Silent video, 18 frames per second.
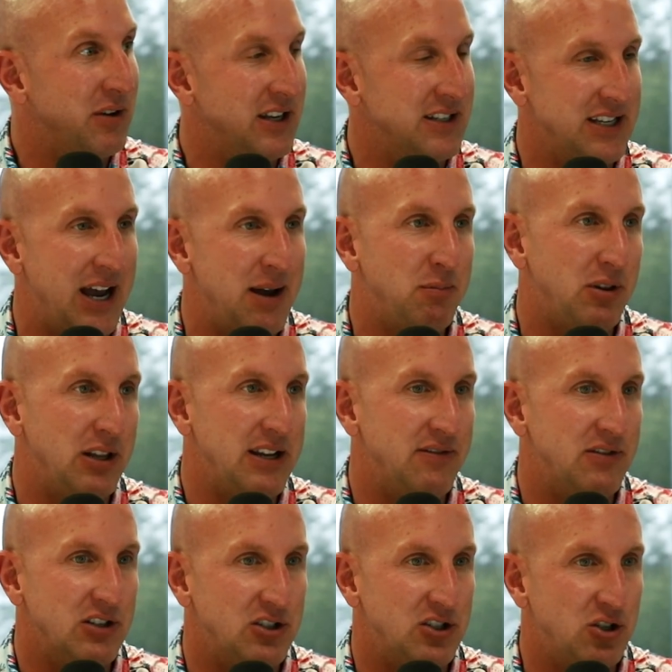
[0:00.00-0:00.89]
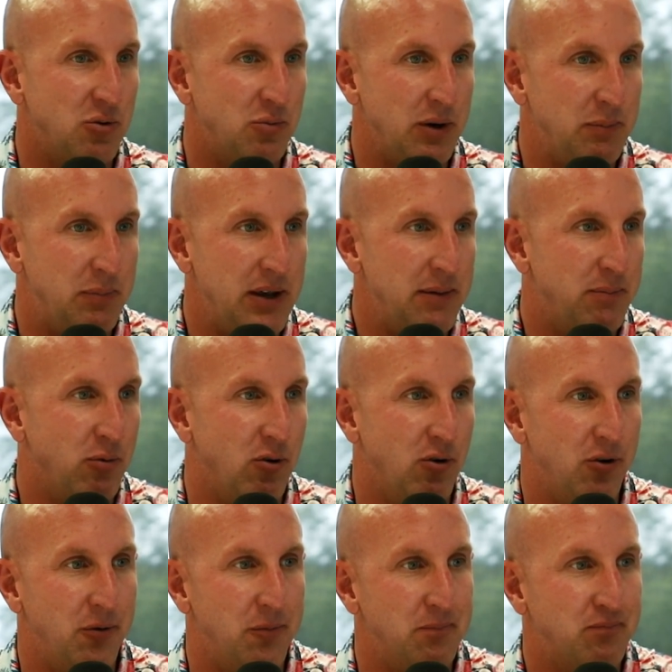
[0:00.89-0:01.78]
Because I believe that so many
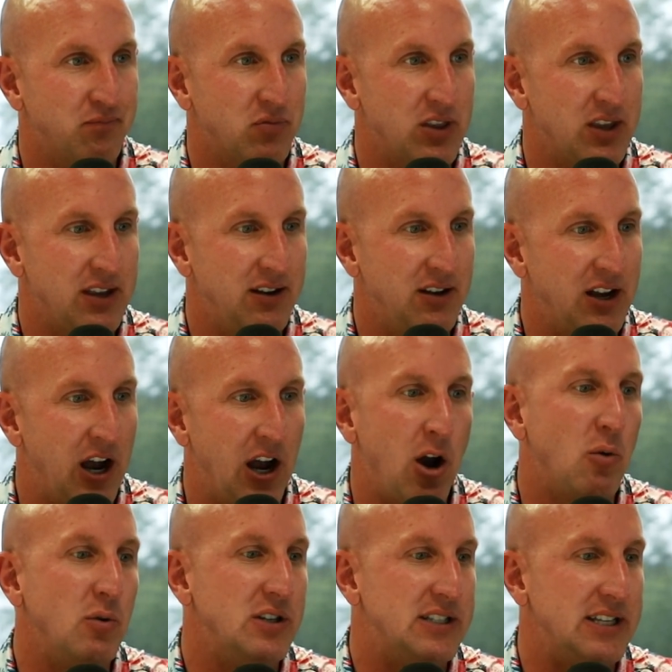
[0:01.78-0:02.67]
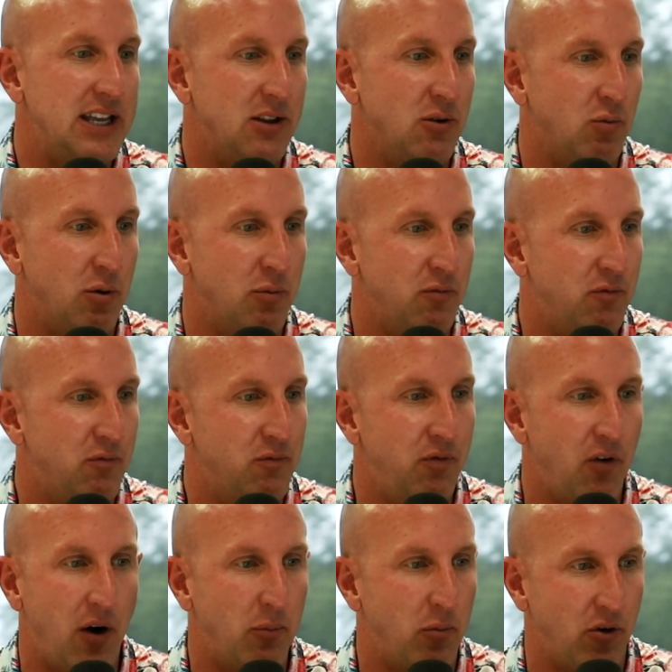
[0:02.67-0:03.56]
people, I always say that we're
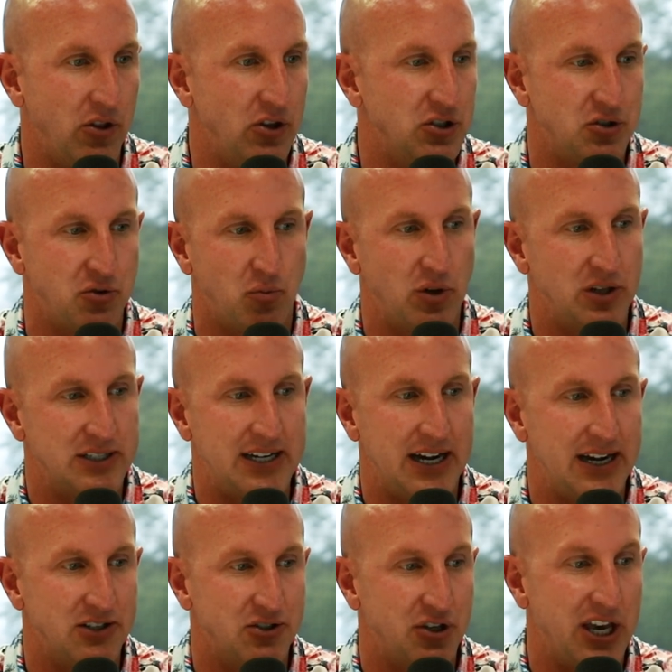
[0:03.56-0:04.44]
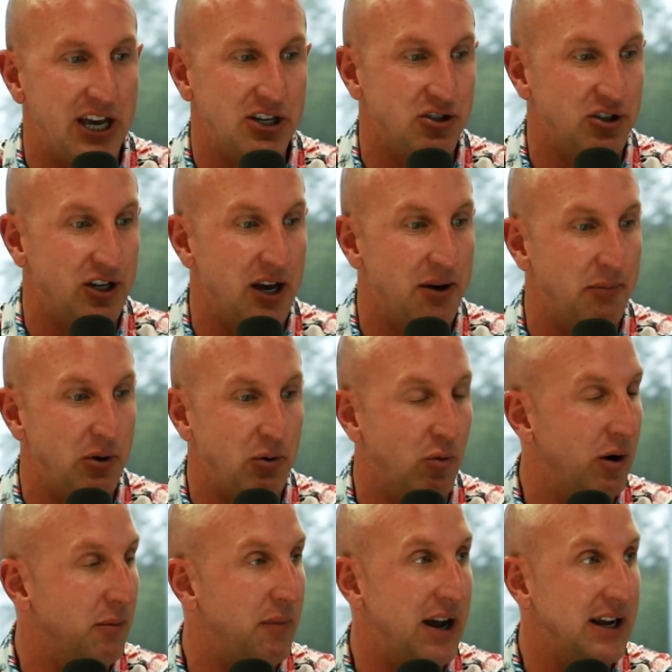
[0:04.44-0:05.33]
far more than just a real estate education company.
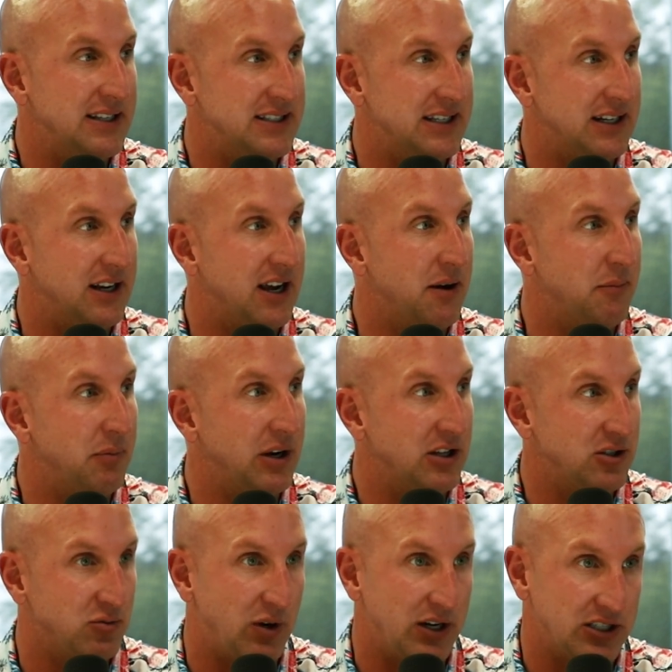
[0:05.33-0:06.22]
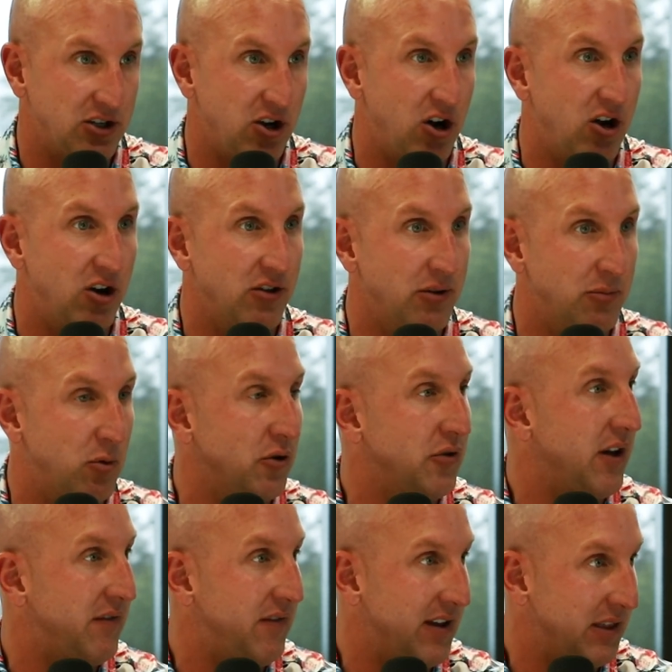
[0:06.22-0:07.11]
We're a mindset company. That's why it's called the
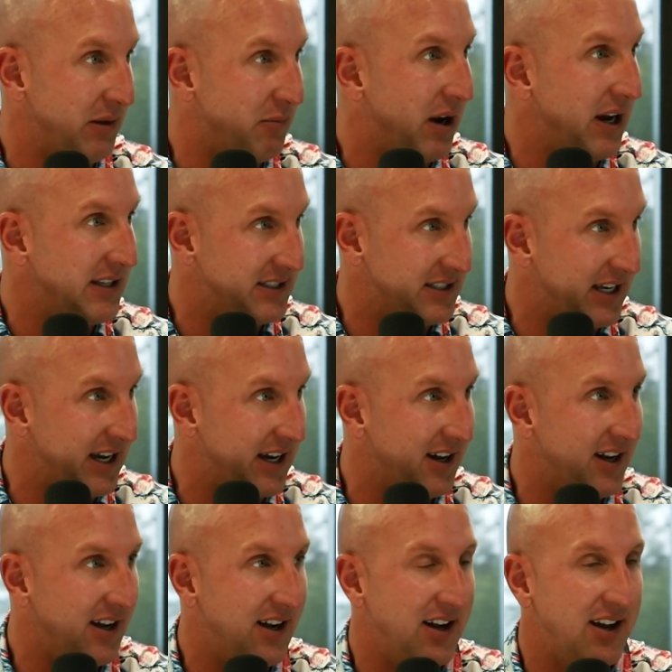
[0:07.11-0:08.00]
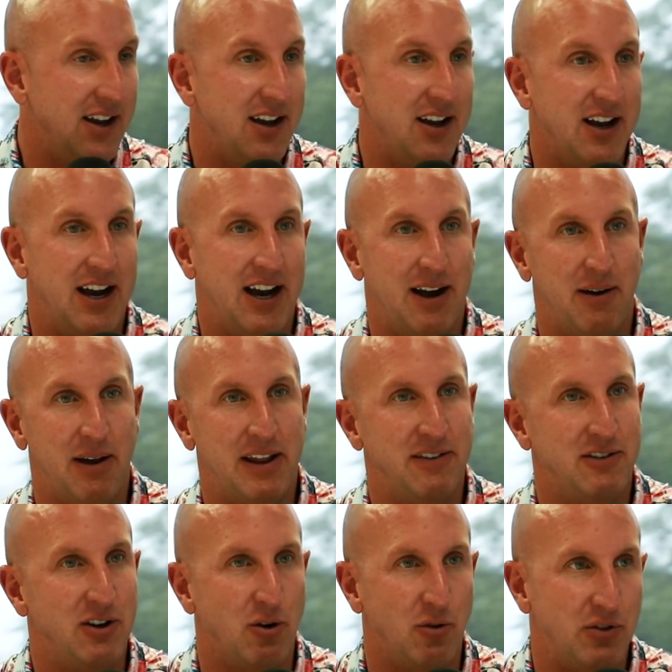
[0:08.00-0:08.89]
Multifamily Mindset.
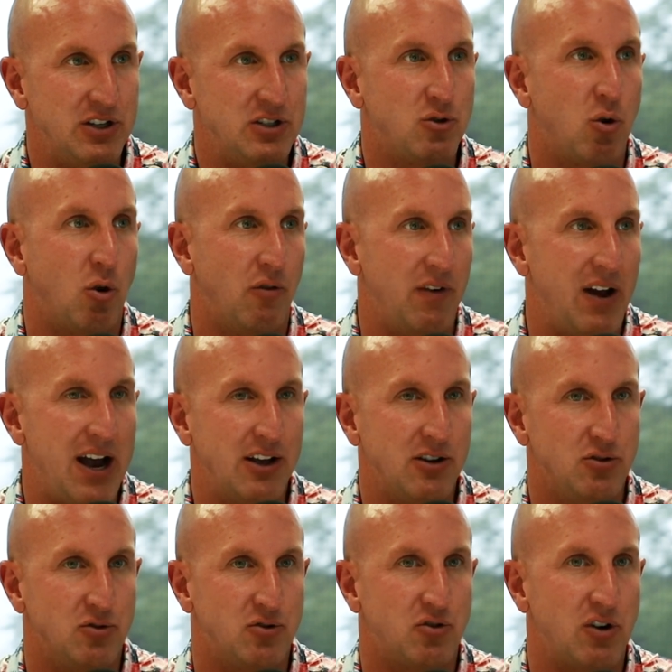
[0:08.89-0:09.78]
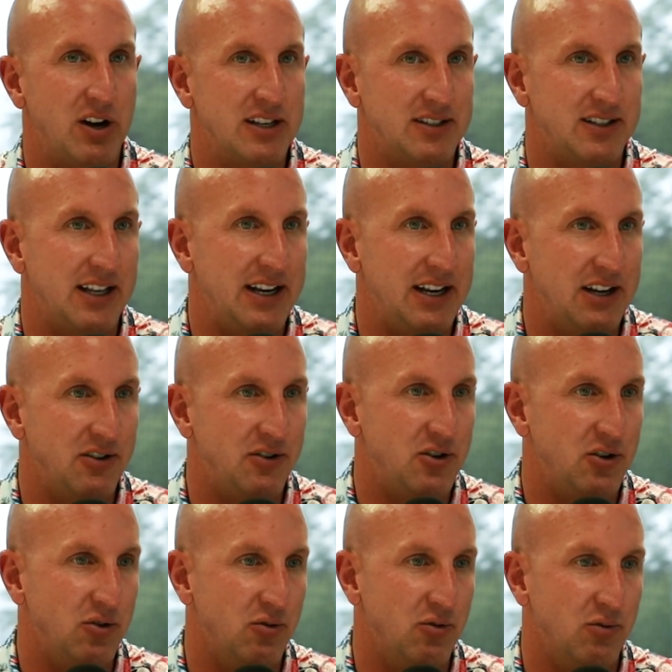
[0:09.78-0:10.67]
And these core values translate
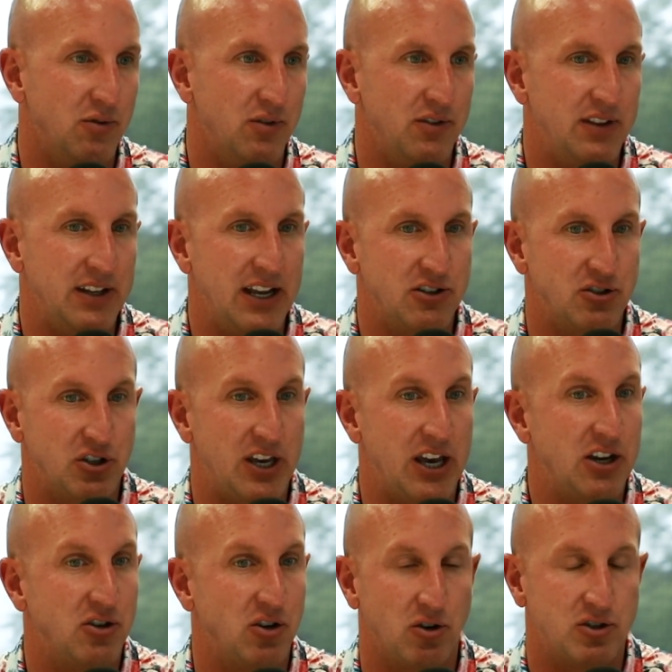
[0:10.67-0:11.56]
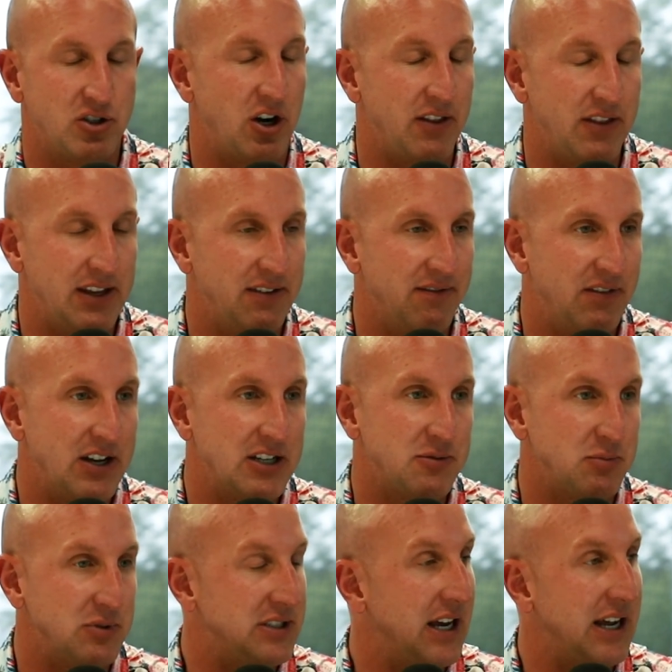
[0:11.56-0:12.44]
into the the
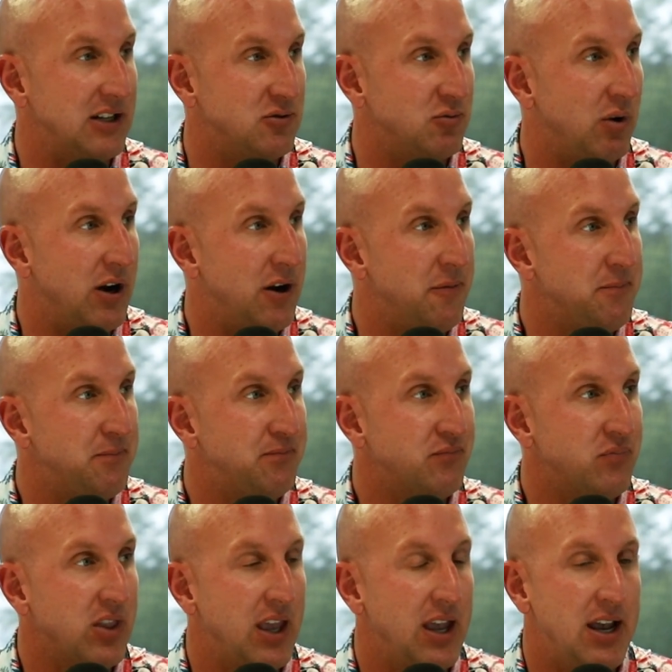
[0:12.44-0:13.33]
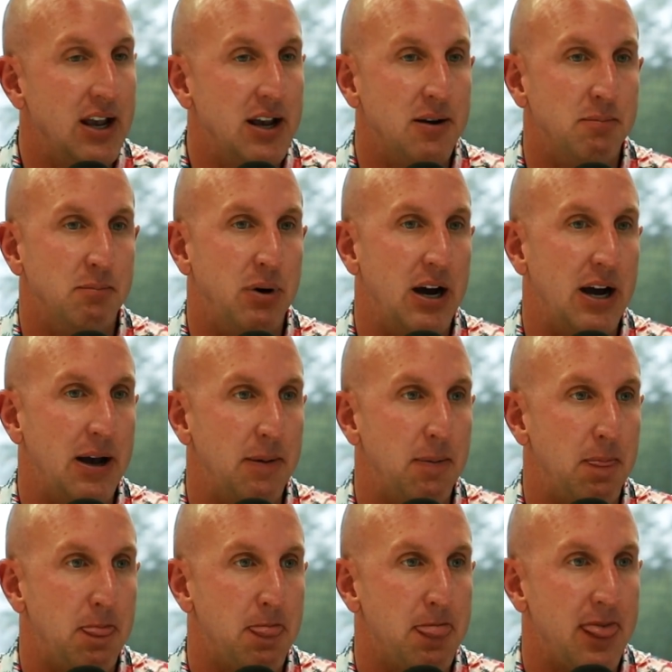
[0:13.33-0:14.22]
investment side as well.
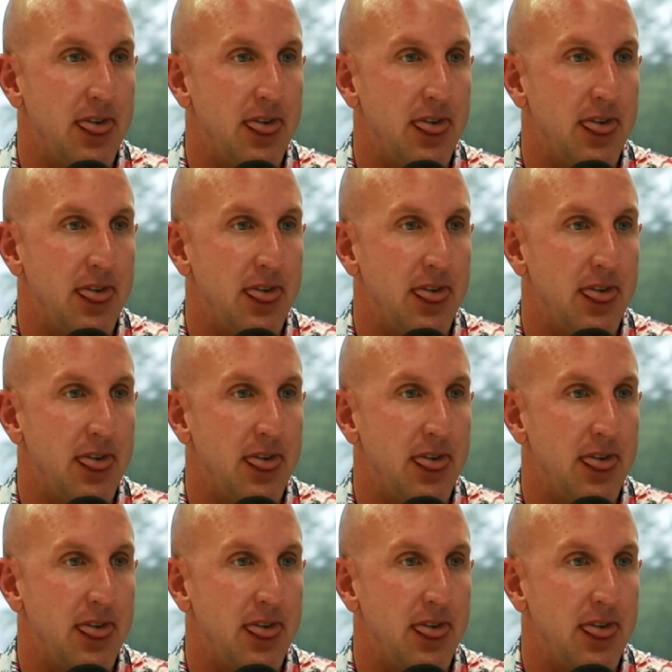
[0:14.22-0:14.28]
But